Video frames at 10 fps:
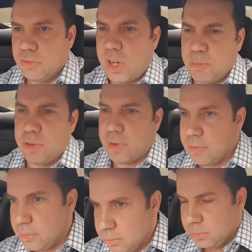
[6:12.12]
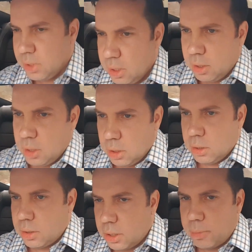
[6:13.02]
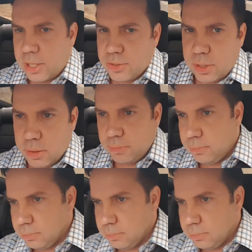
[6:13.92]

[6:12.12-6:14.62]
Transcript: .5. Another bad start.